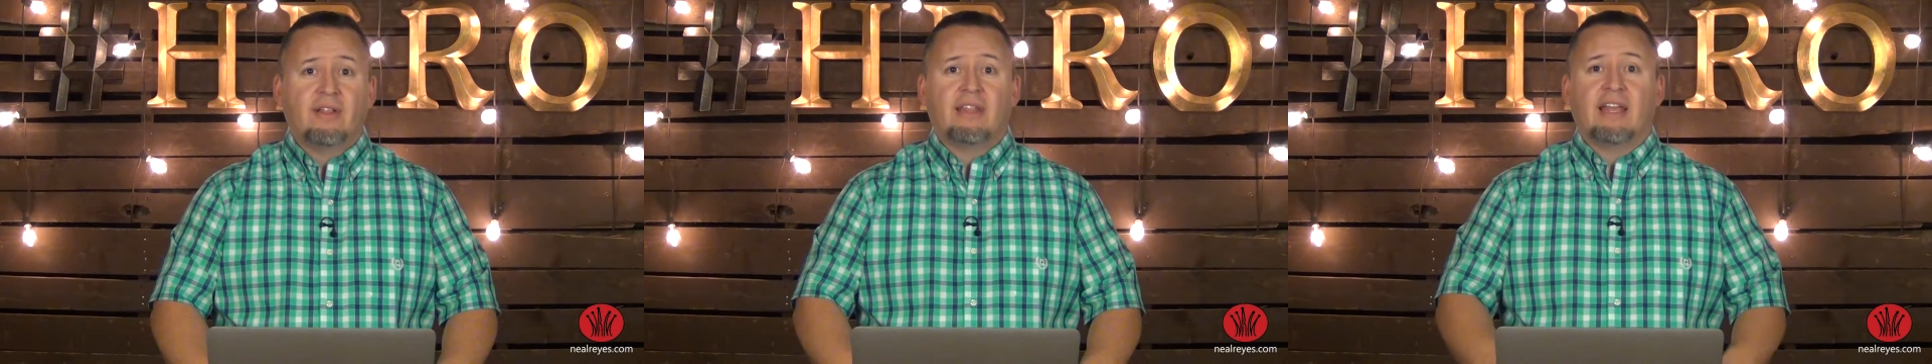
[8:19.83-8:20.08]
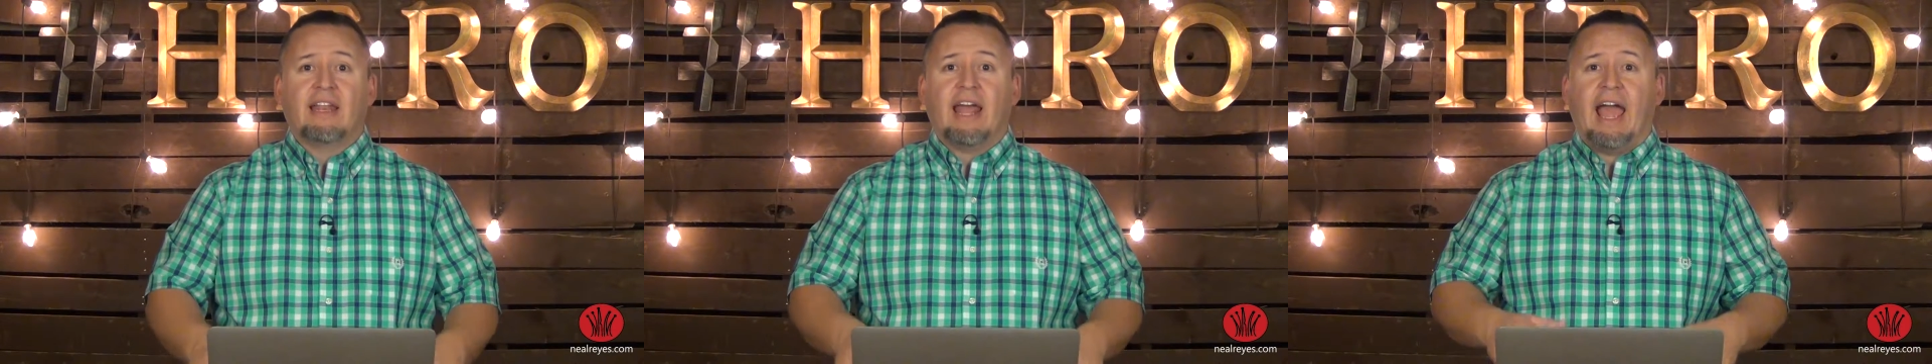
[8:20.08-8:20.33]

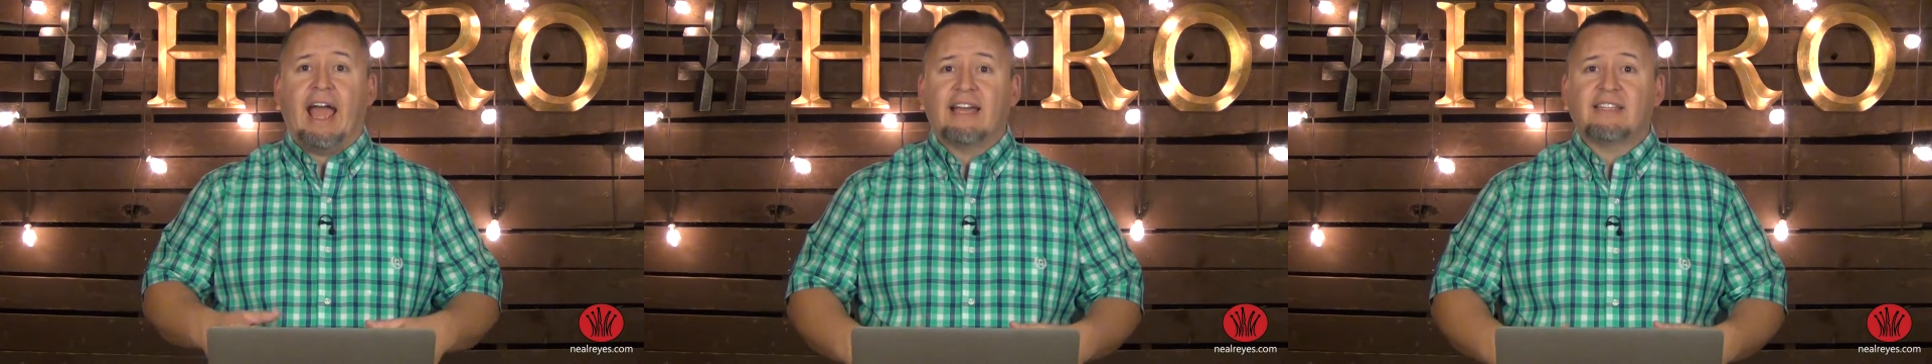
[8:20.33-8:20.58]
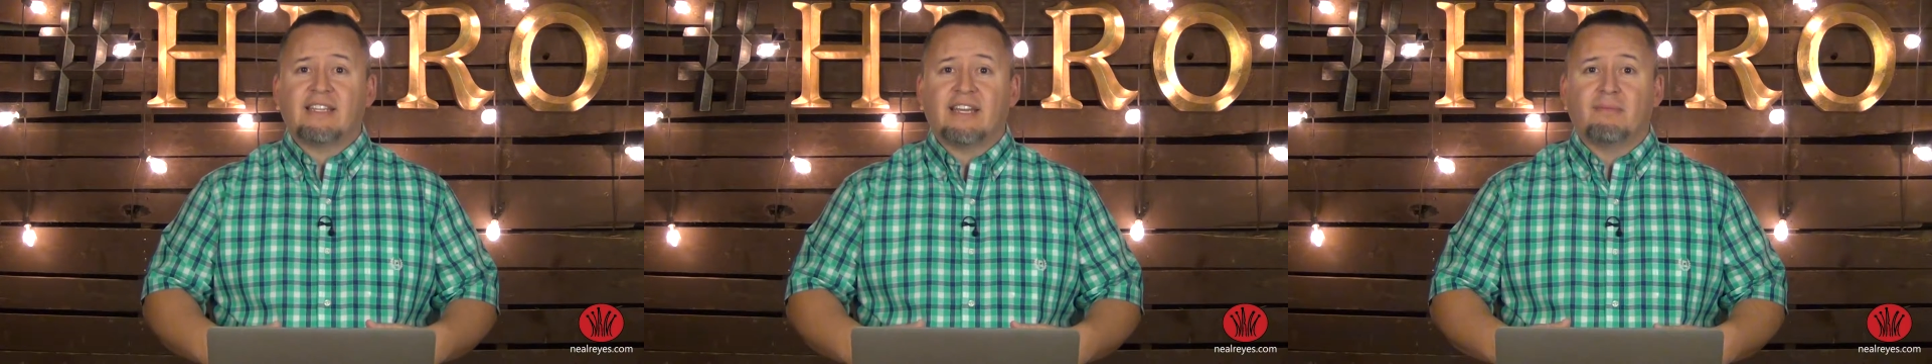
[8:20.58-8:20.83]
then
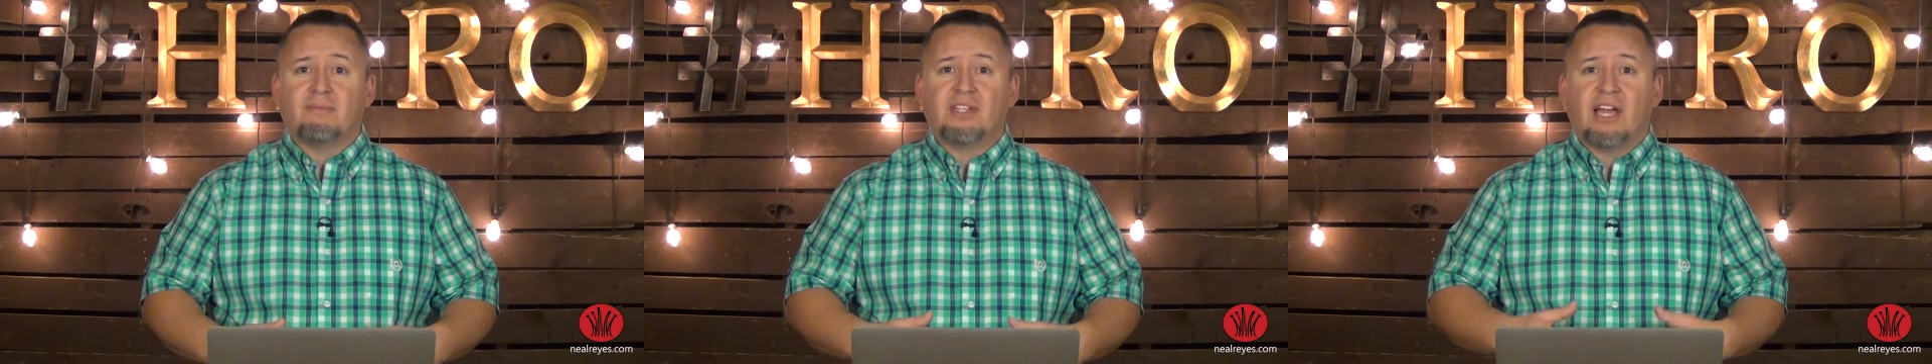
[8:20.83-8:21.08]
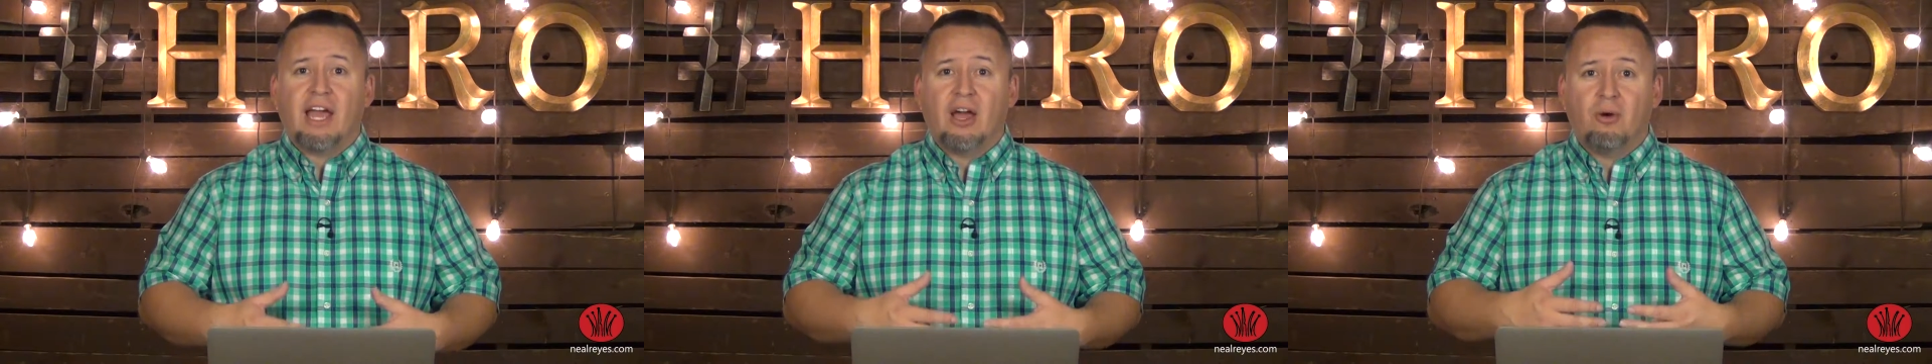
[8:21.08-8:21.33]
ask Him
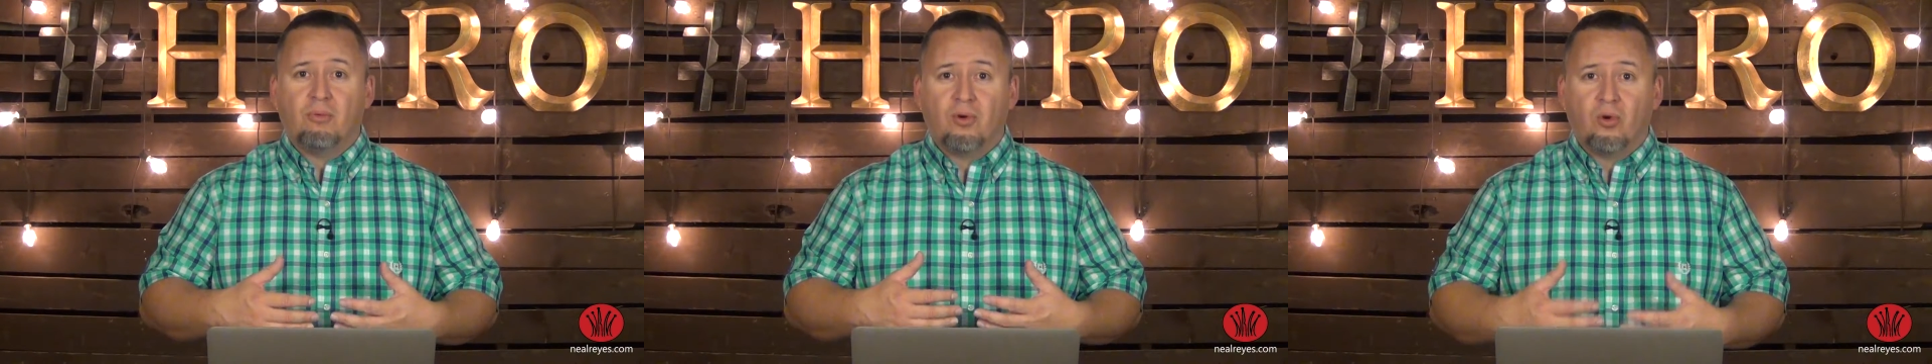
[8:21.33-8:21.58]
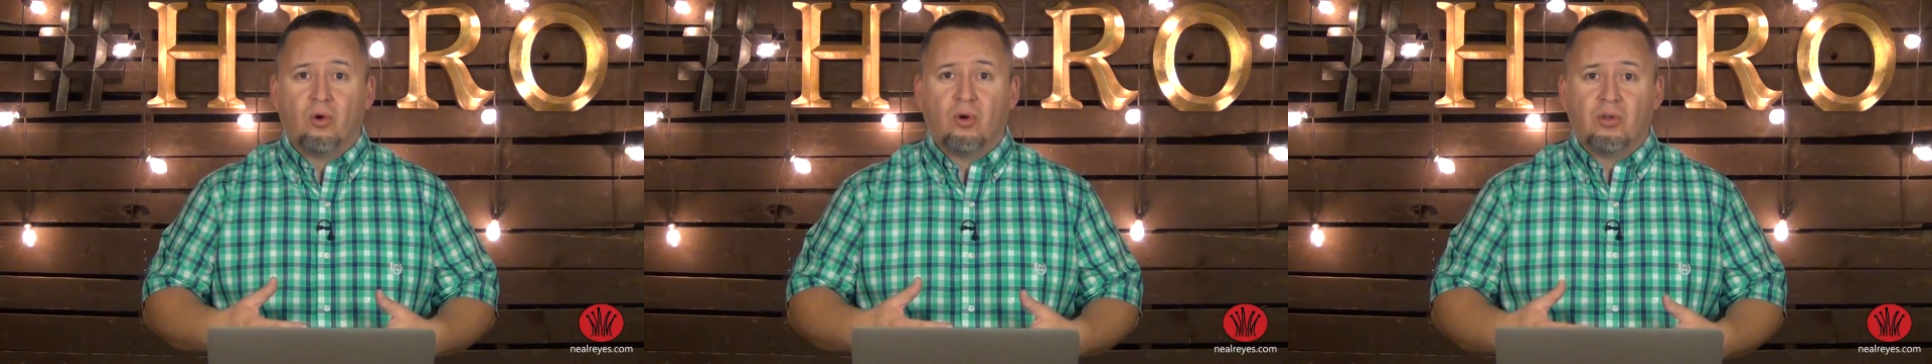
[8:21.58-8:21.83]
to
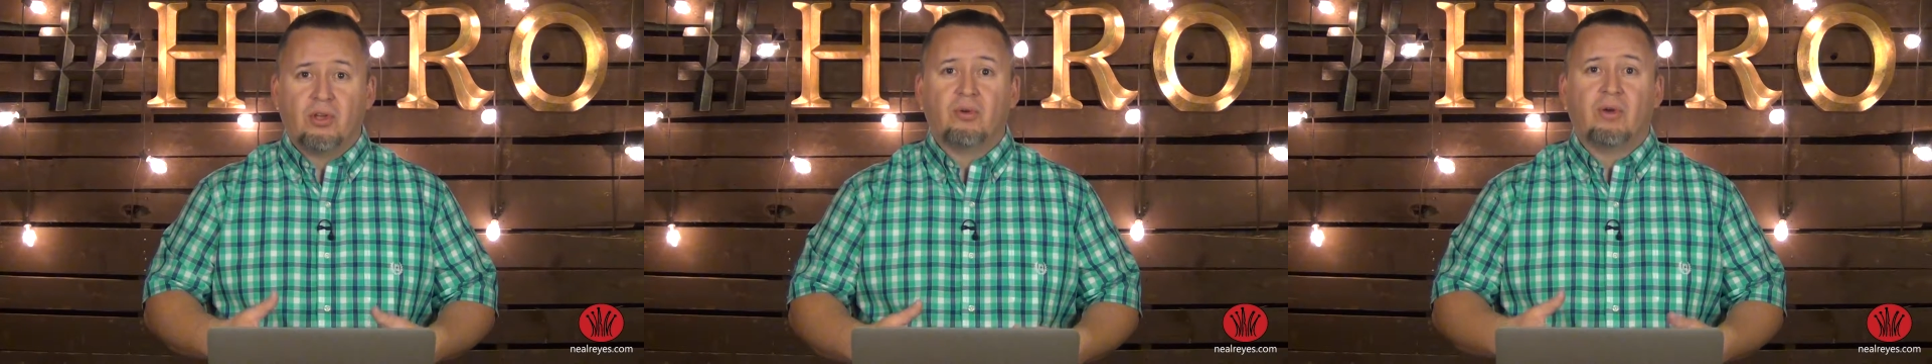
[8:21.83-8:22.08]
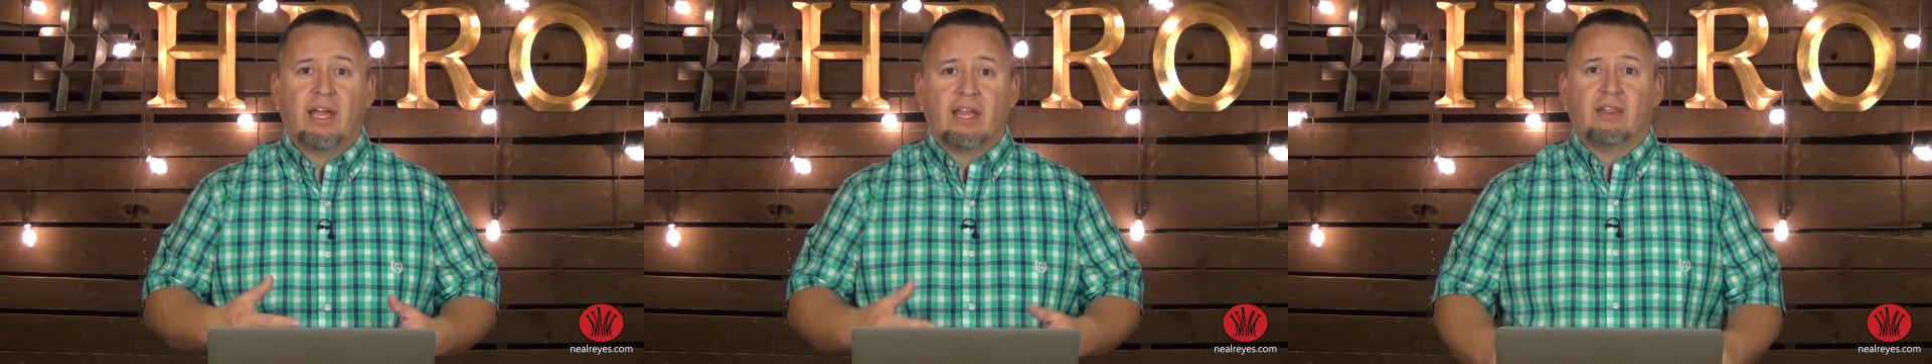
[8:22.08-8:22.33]
help grow
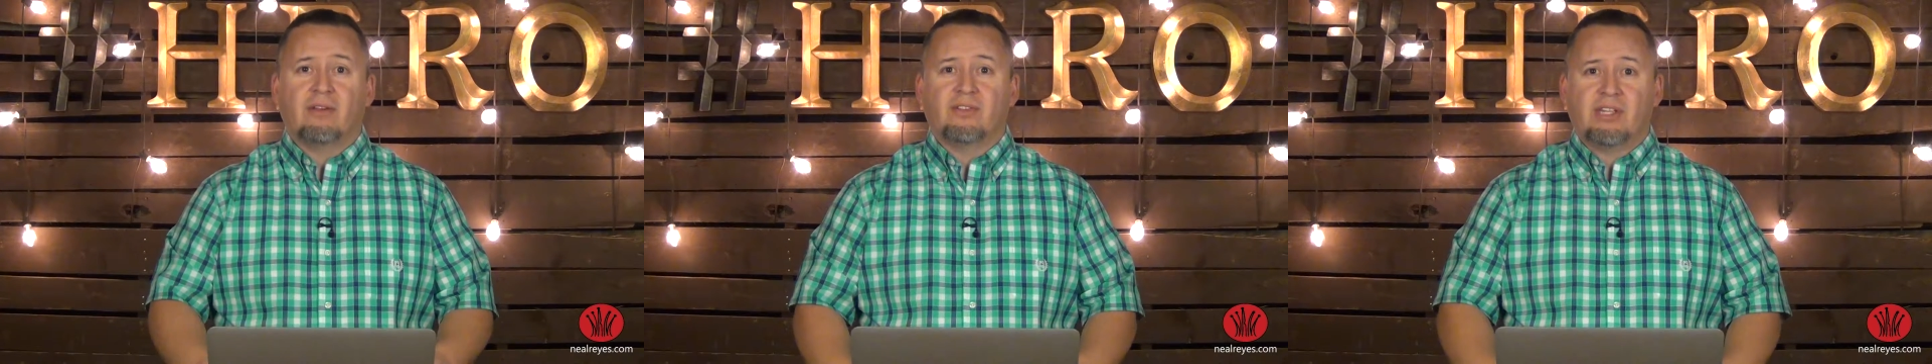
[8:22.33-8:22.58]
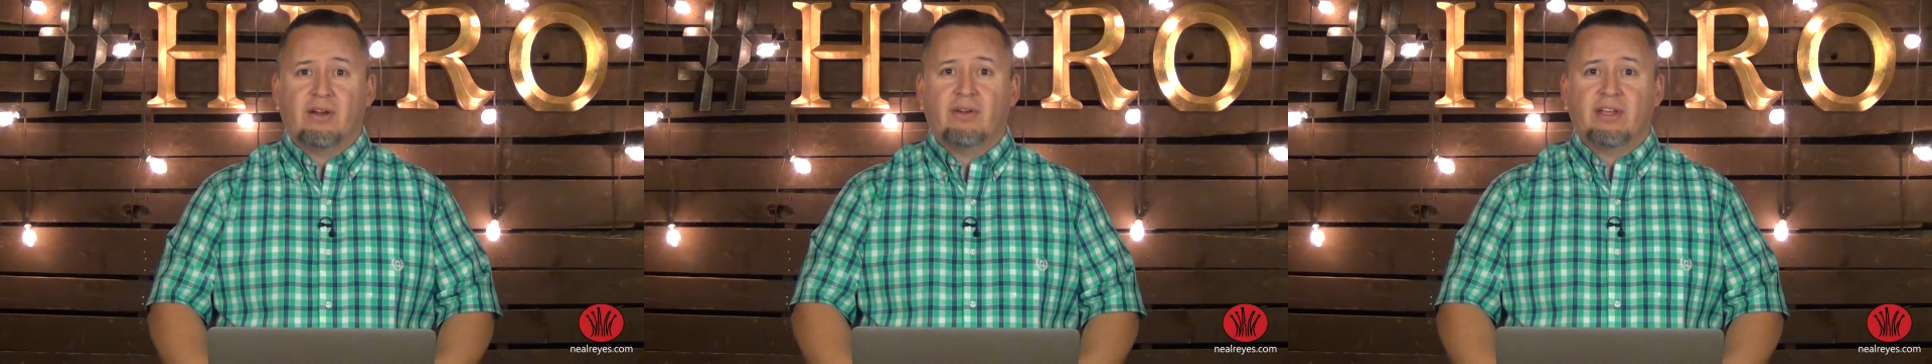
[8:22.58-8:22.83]
you in
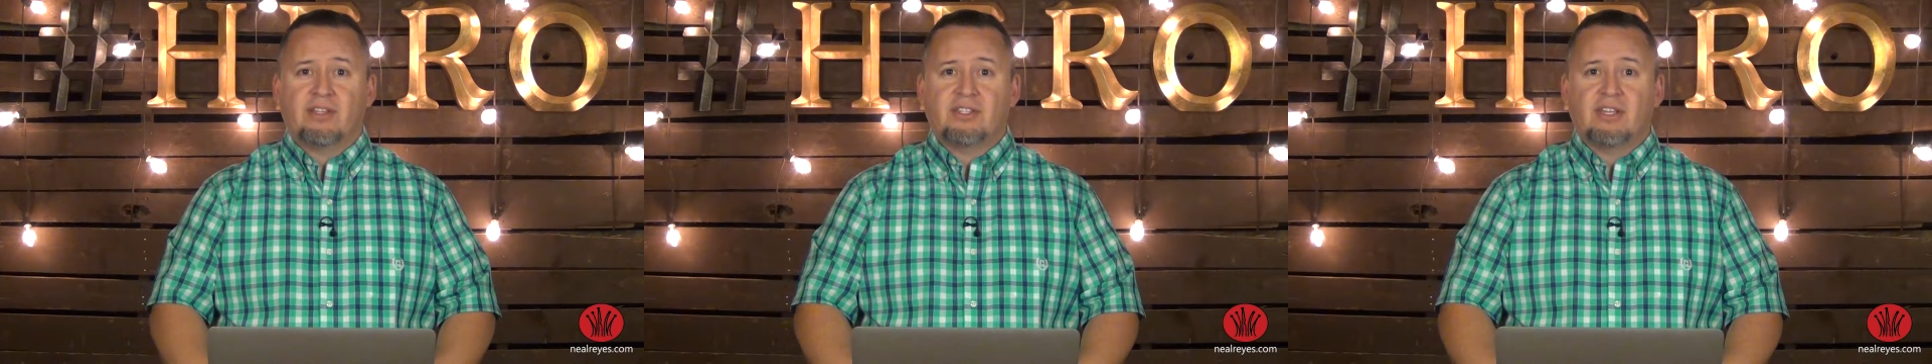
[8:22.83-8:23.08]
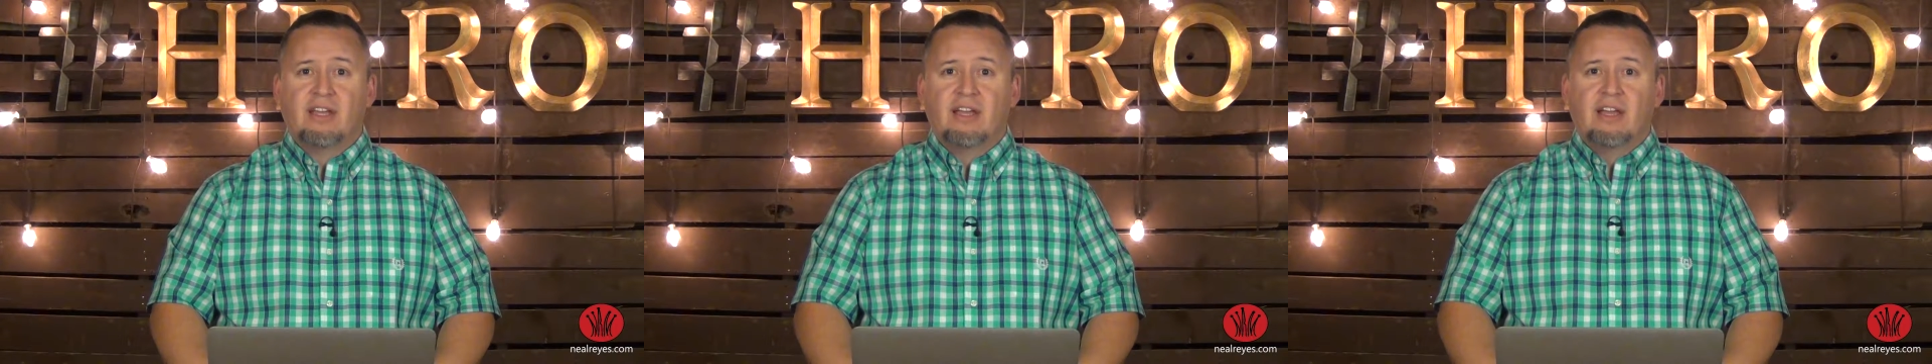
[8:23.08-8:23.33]
those areas.